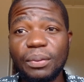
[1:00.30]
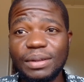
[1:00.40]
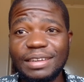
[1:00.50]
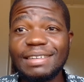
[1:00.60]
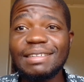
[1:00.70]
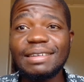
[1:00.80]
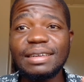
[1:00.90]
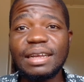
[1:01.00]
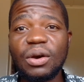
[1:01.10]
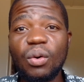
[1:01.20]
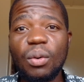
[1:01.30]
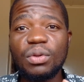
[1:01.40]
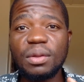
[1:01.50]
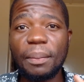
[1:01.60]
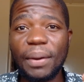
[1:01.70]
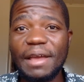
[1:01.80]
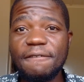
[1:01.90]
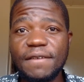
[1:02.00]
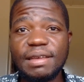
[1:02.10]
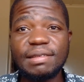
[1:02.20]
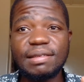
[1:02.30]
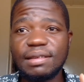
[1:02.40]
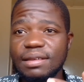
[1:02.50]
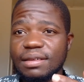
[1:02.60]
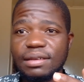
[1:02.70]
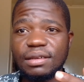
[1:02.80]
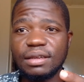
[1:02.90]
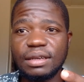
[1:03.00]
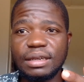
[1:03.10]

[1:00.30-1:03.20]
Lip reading: protection or the privacy